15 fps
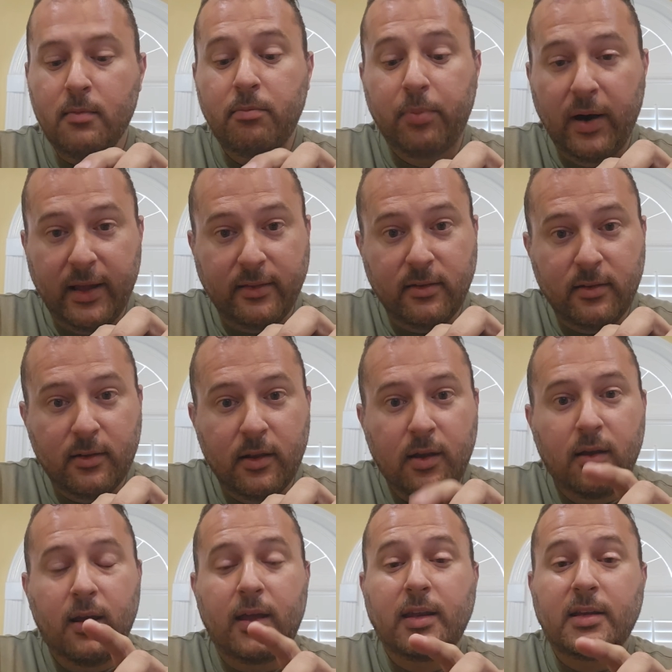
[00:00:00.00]
but
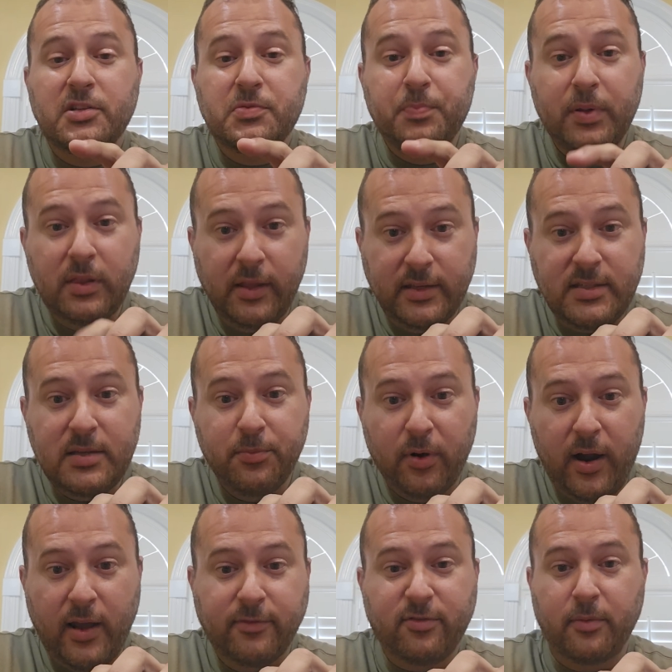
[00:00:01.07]
it is plenty
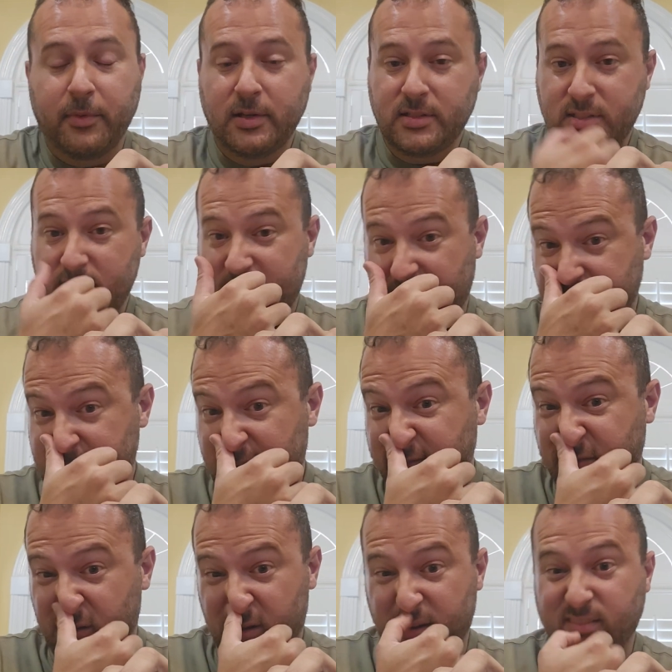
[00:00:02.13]
bright for me to see that
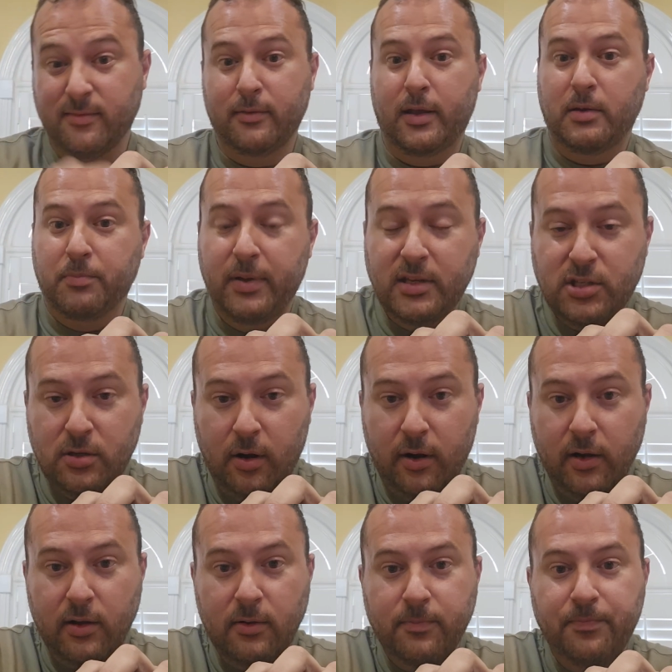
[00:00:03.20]
chevron in pitch
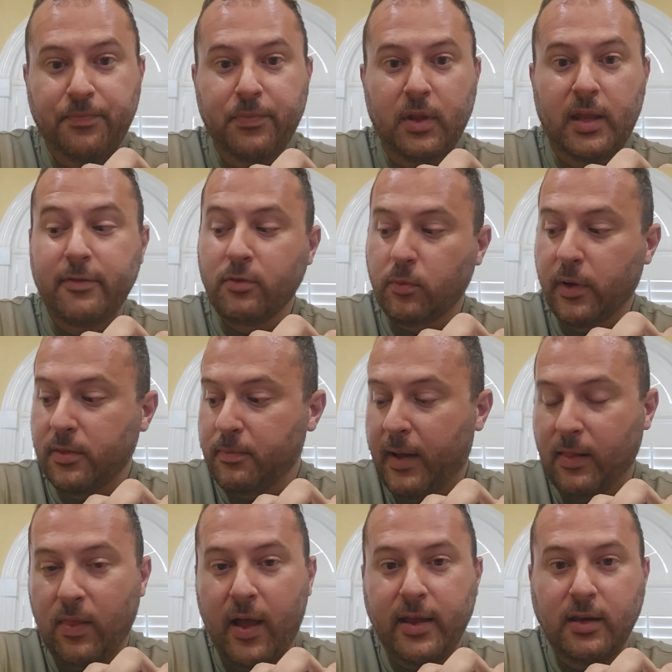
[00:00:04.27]
dark, even with my
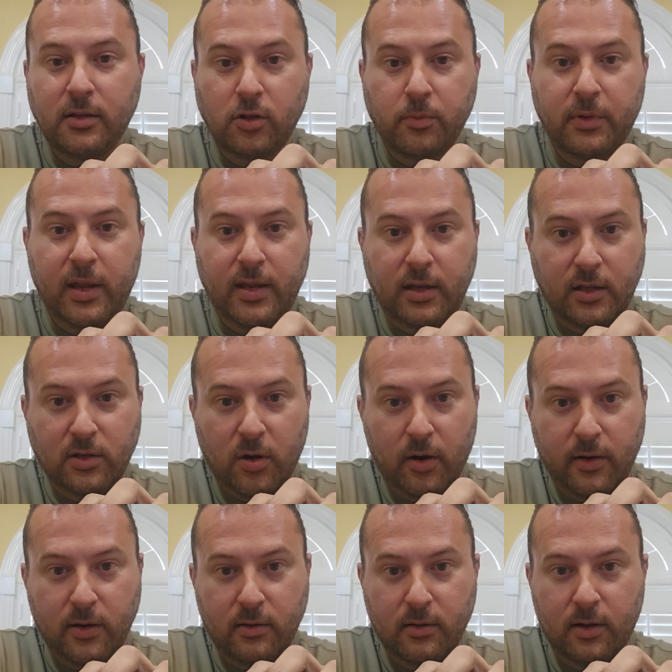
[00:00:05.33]
light illuminating a
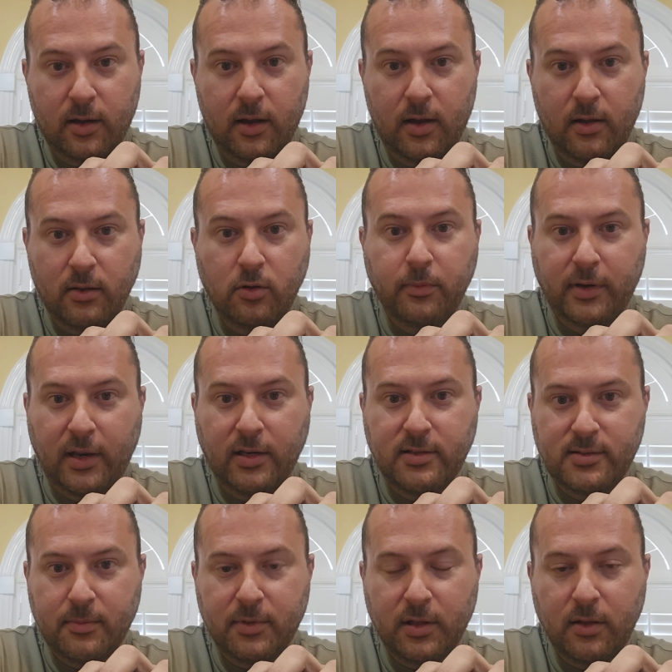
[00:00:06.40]
target, illuminating
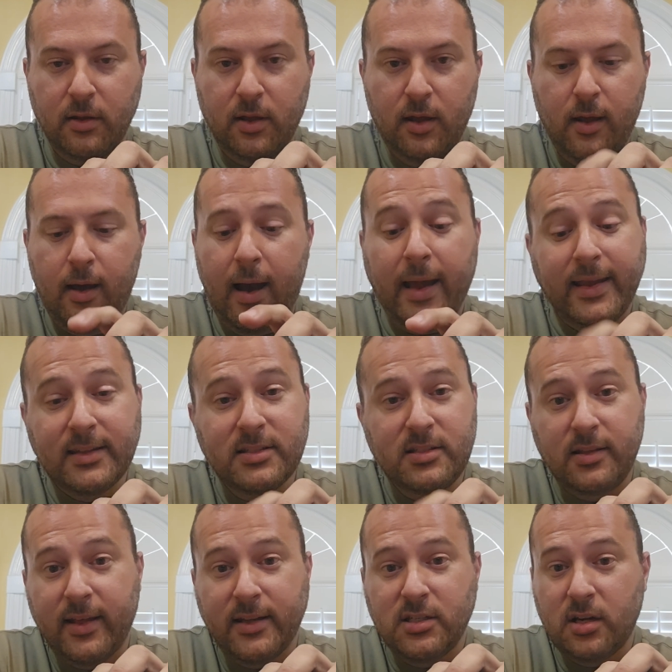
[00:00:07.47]
something. I can
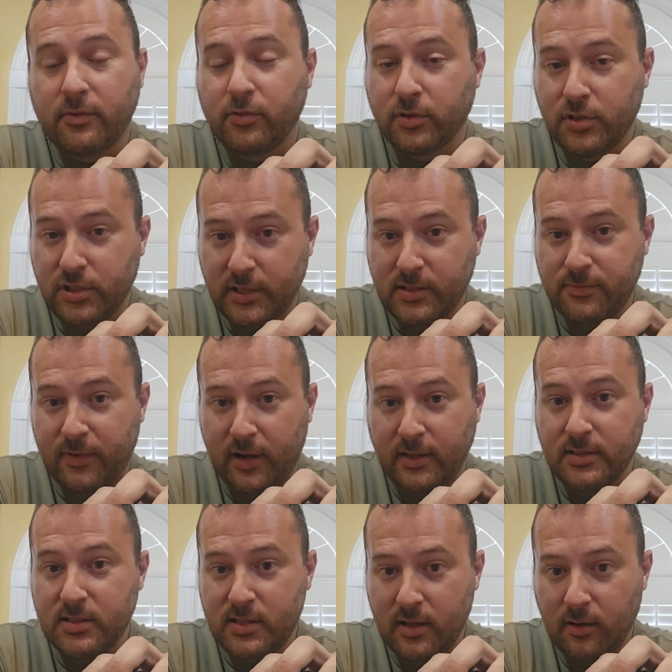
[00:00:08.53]
see that chevron just
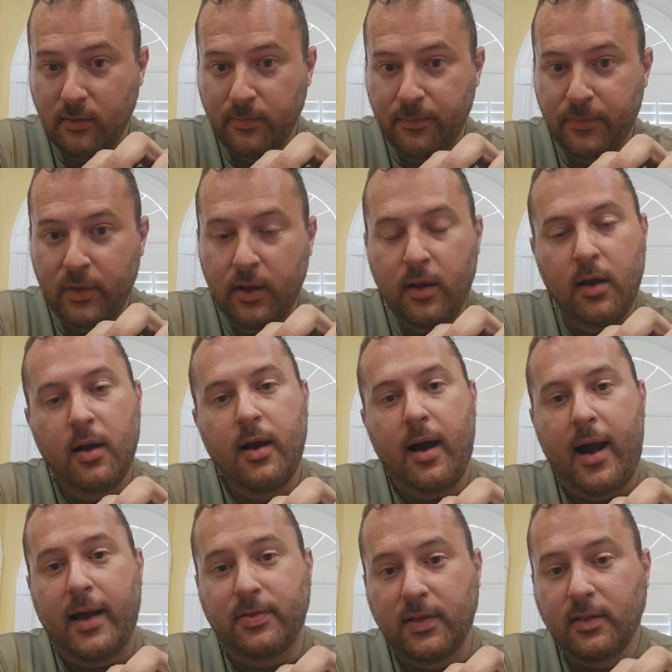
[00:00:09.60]
fine still.
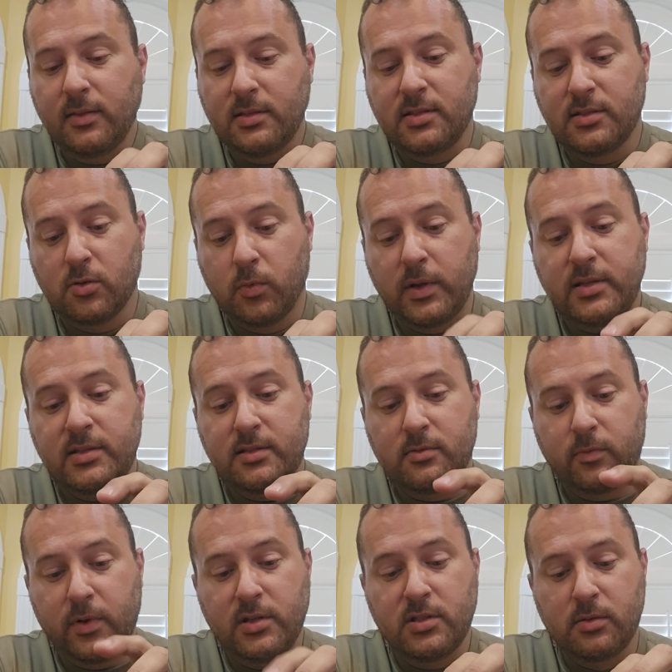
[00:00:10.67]
I think this is a
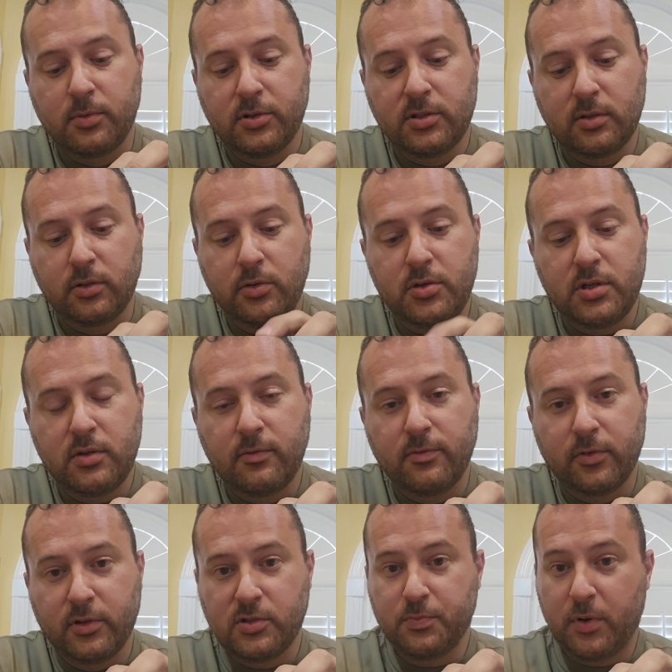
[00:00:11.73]
reasonable solution
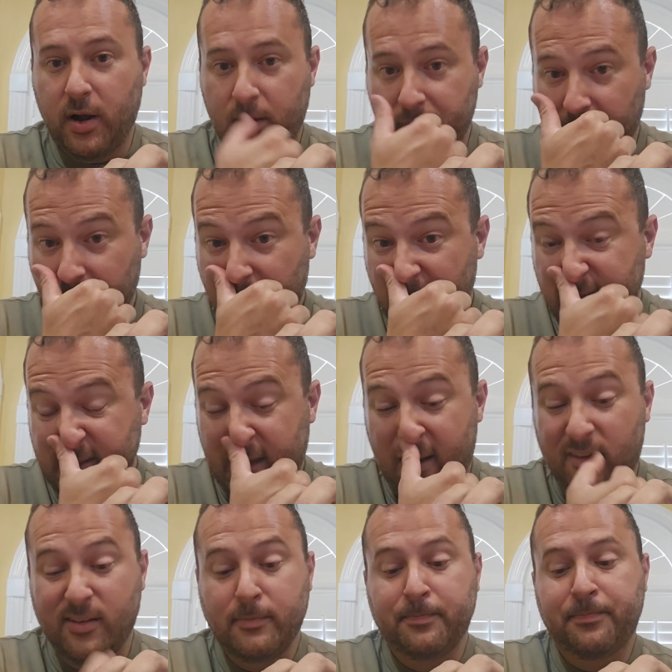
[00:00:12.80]
for this problem. Now,